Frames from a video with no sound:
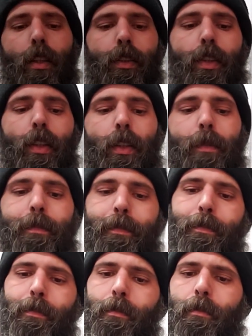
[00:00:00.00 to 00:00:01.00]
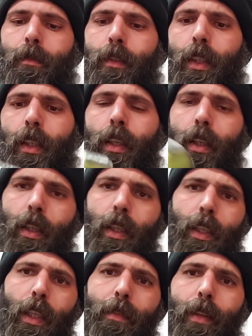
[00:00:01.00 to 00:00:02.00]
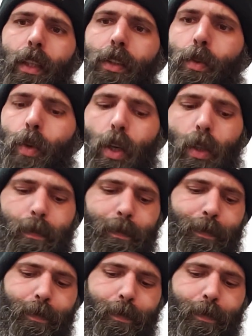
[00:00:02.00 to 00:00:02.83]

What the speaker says: So, giving this a whirl.